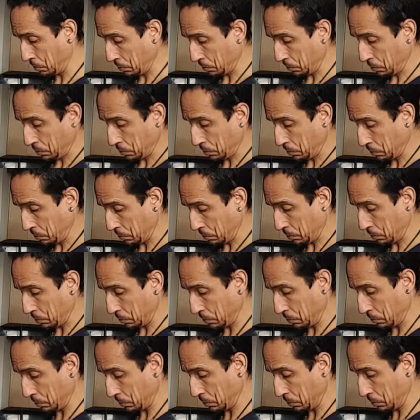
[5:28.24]

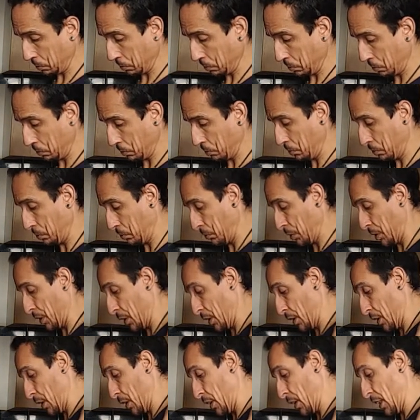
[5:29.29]
And I
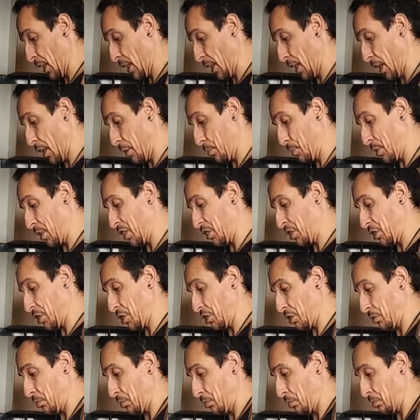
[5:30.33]
picked just,
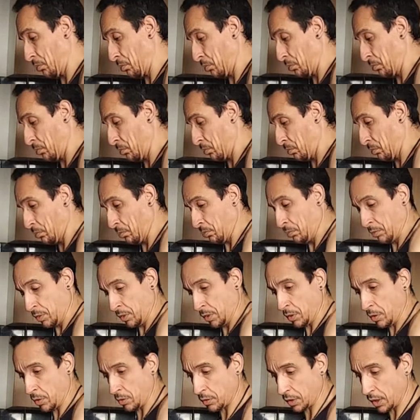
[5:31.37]
okay, let me
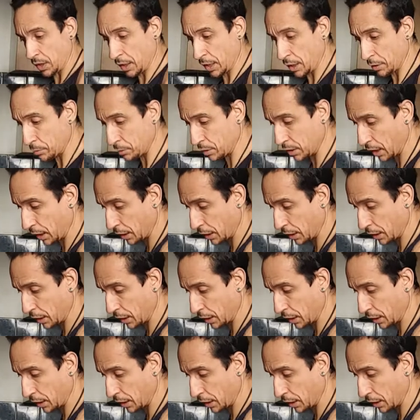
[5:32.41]
get a spoon,